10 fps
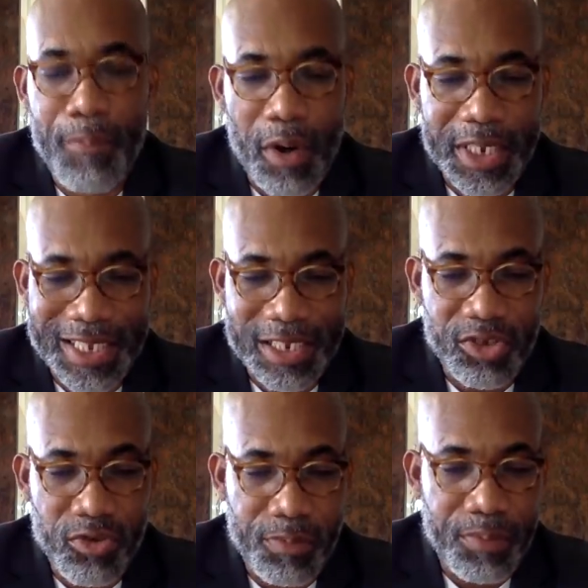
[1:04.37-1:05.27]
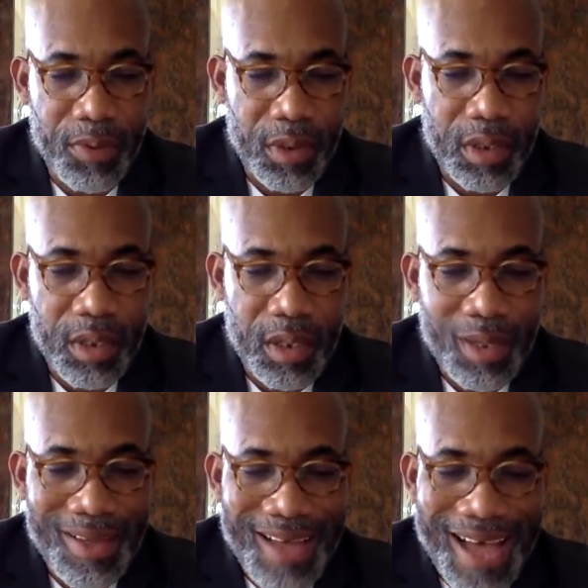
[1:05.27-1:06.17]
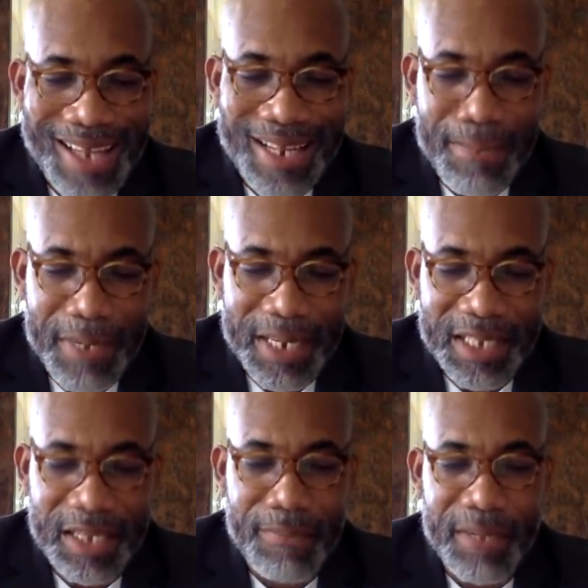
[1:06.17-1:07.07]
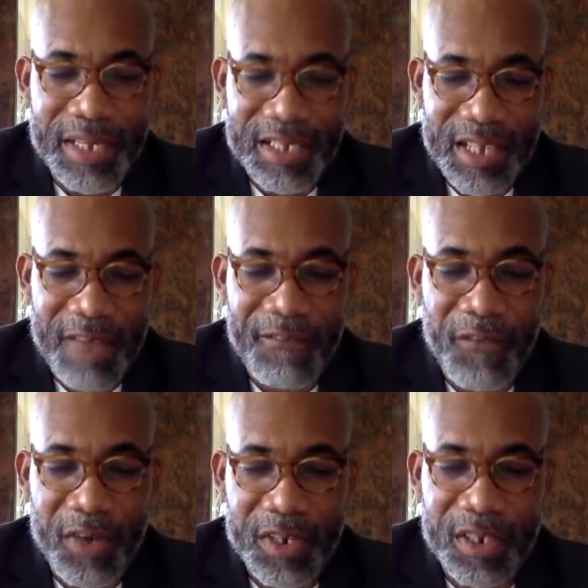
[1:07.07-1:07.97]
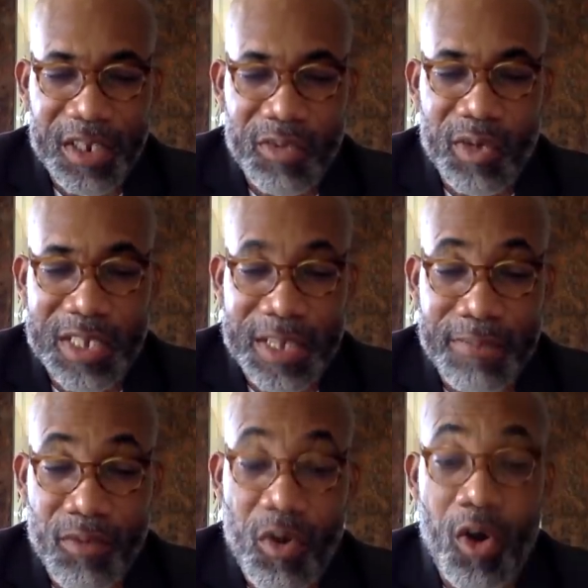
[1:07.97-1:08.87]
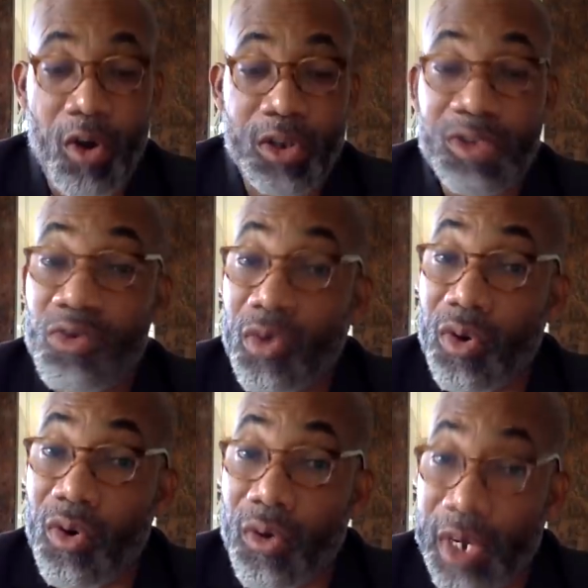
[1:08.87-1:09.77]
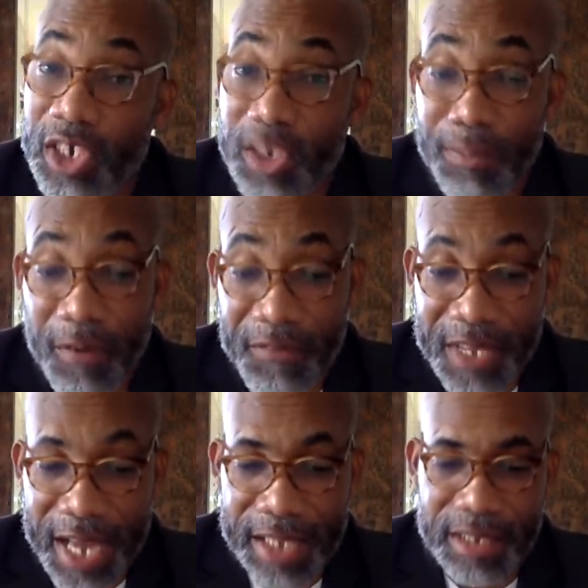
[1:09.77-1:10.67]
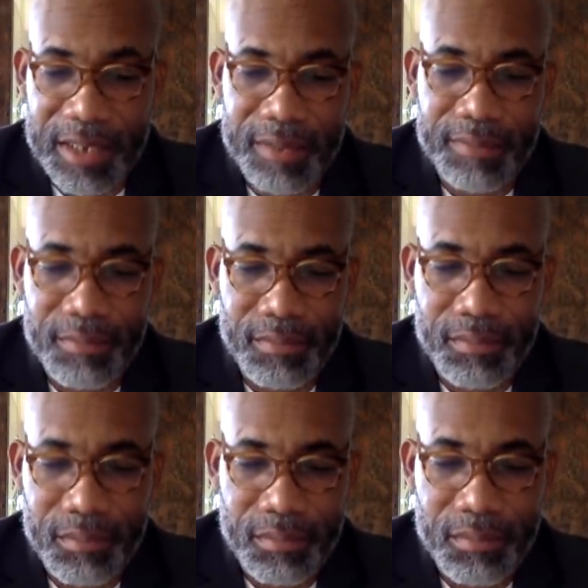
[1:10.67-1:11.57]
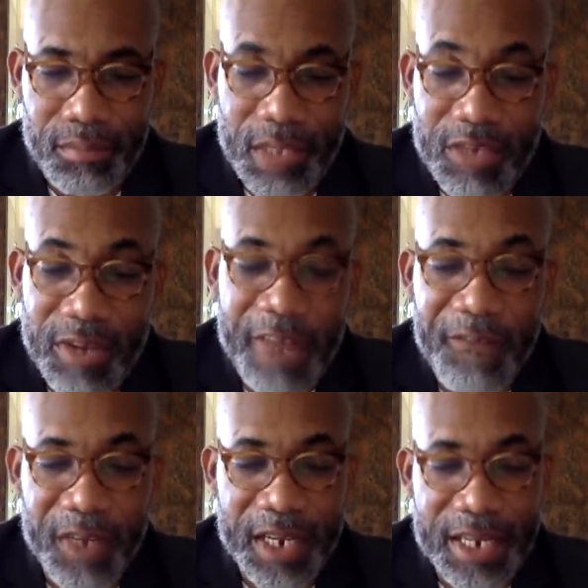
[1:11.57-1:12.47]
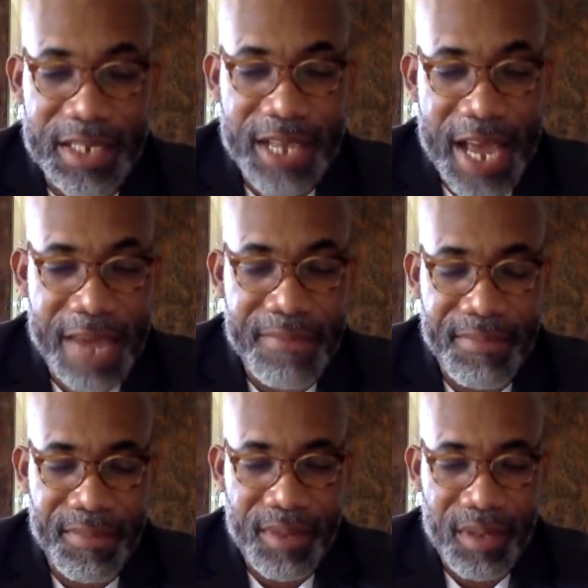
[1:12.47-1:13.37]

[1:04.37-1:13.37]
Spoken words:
Politics Group and the minister must have thought it was him or took ownership of that. That's what I thought at the time.